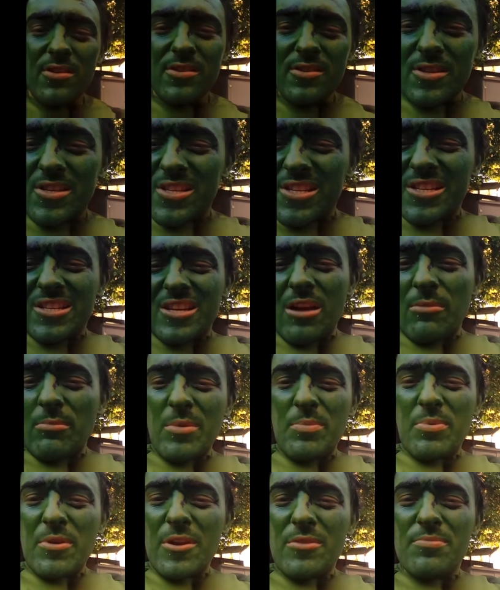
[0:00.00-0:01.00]

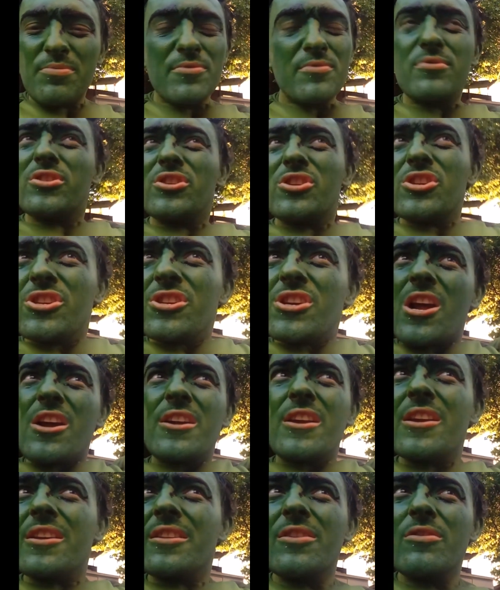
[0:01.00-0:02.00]
scummy people
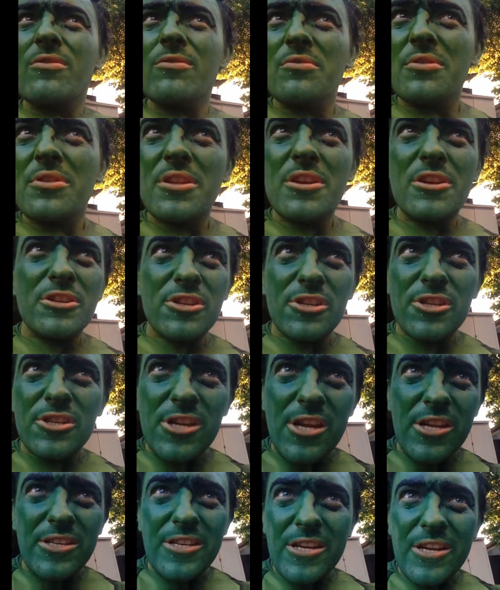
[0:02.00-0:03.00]
chucking all their
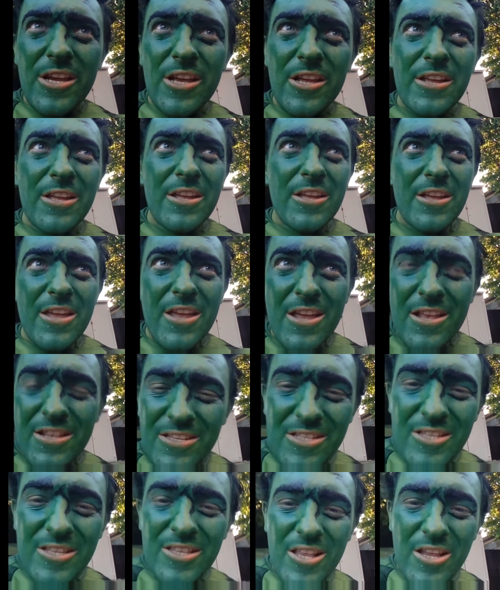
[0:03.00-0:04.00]
shit in it.
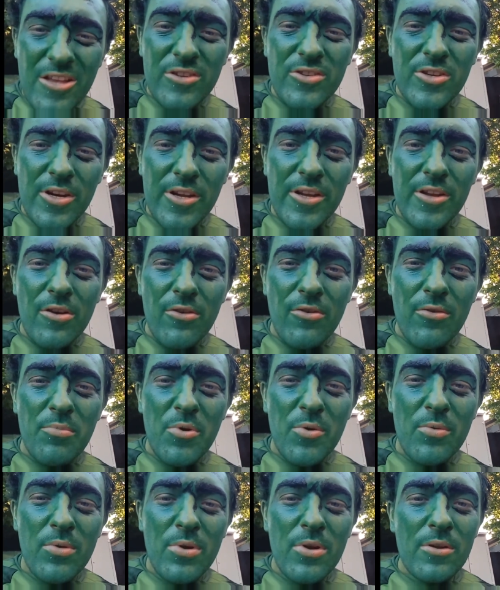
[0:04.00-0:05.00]
It's literally
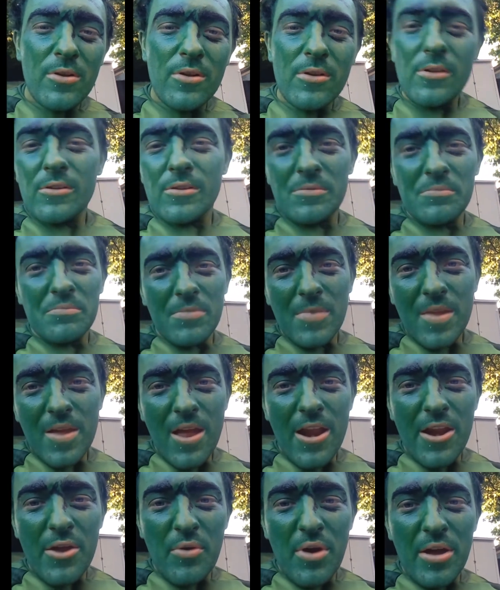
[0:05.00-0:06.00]
horrible.
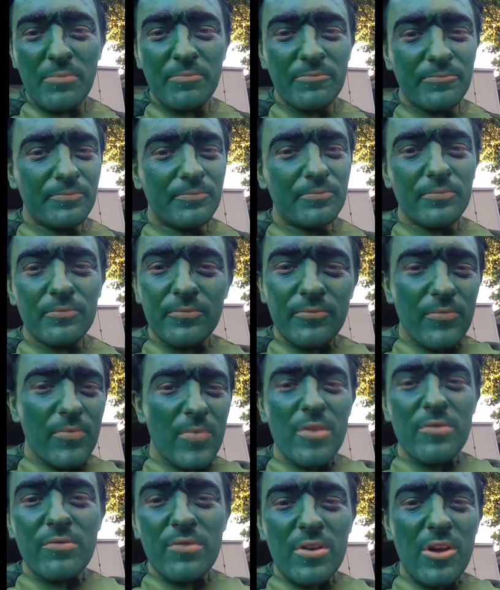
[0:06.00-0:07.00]
Anyway,
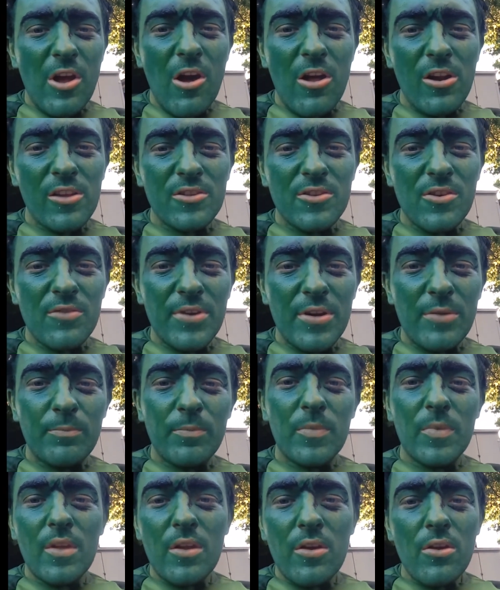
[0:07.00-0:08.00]
regardless of it,
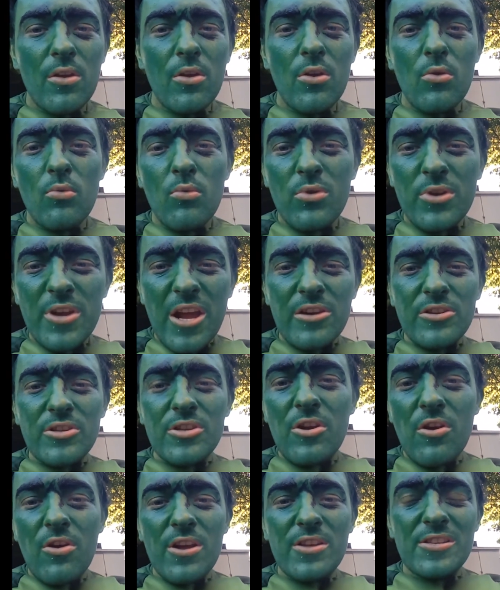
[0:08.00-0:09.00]
we'll catch
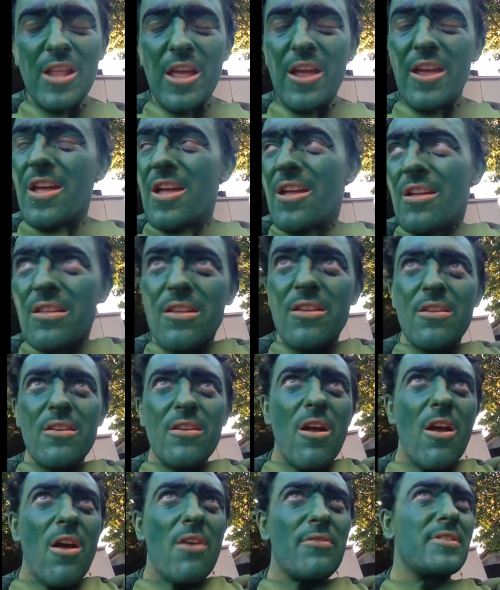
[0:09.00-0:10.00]
you guys later
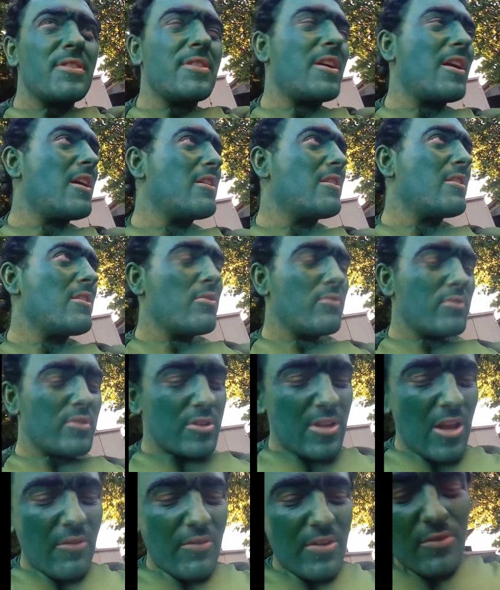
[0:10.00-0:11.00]
after that.
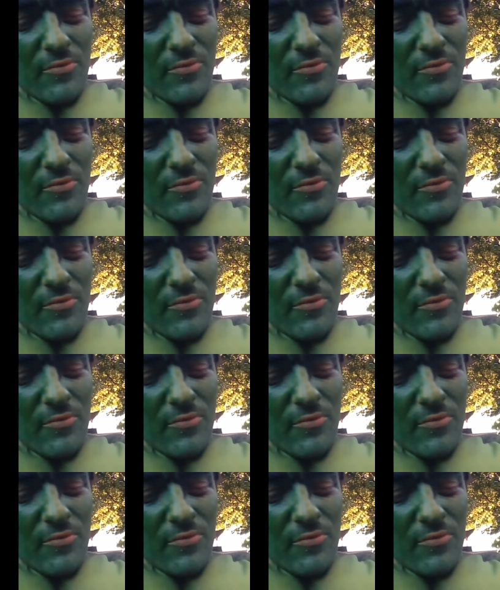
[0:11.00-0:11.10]
Just having